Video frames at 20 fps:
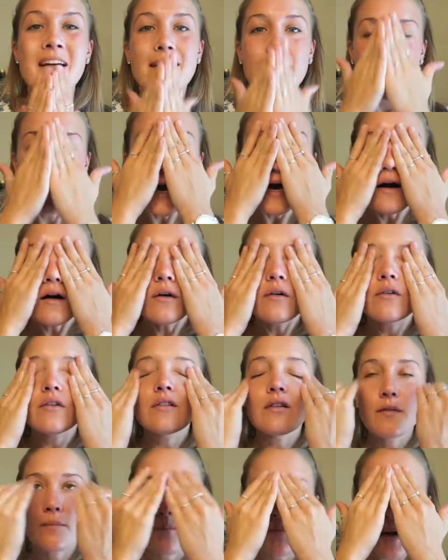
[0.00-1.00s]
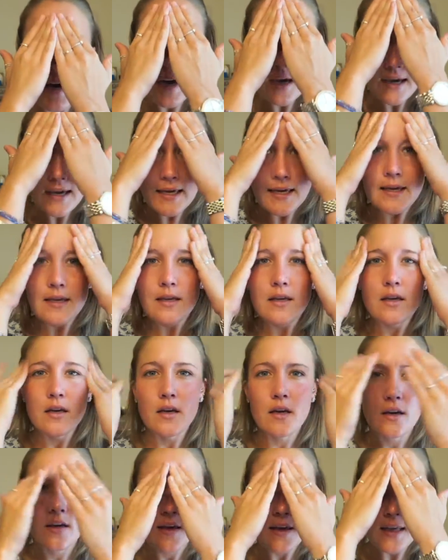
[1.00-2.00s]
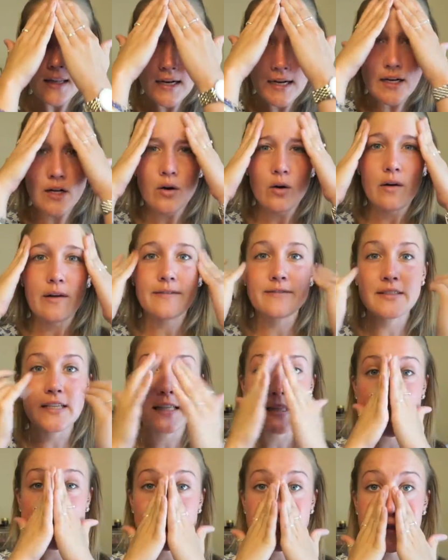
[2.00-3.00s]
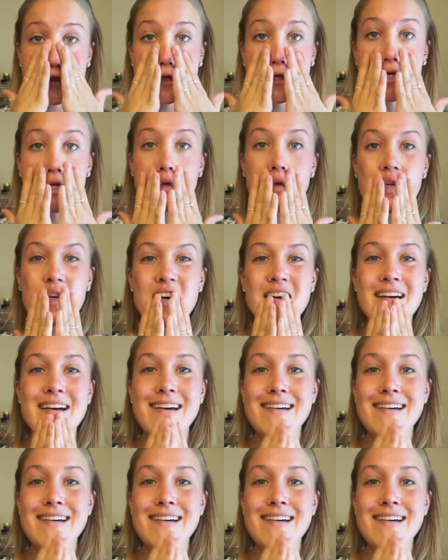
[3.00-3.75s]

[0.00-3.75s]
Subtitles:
Now, and I know I've said this in